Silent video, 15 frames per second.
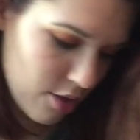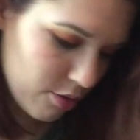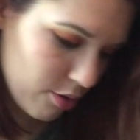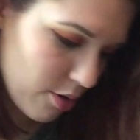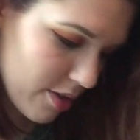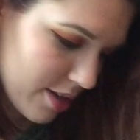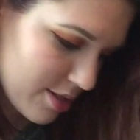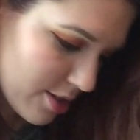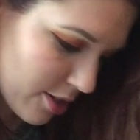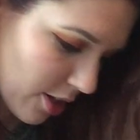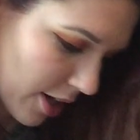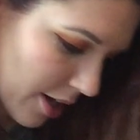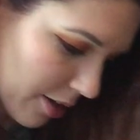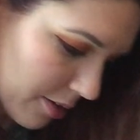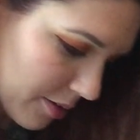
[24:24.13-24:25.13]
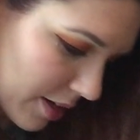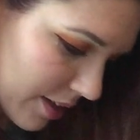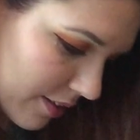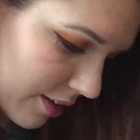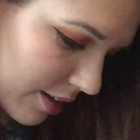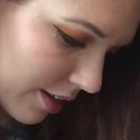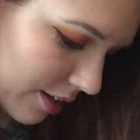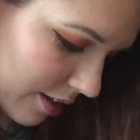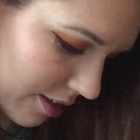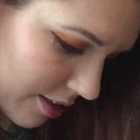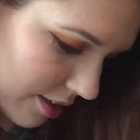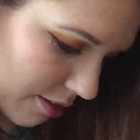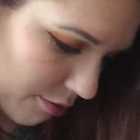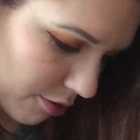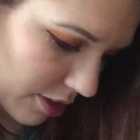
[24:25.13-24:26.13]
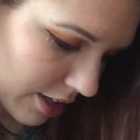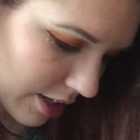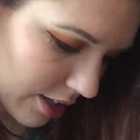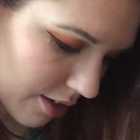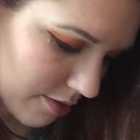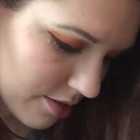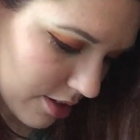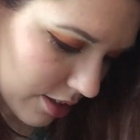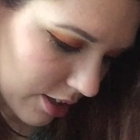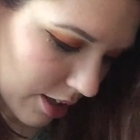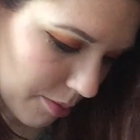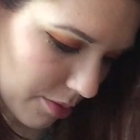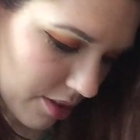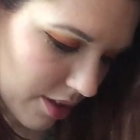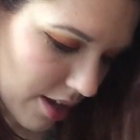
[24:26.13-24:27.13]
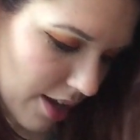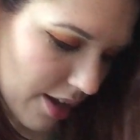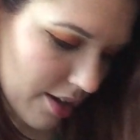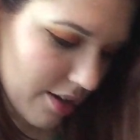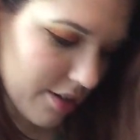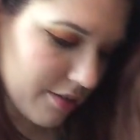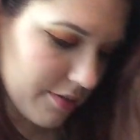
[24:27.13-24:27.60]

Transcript: Throw that to the ground, and then the free gift that came with that.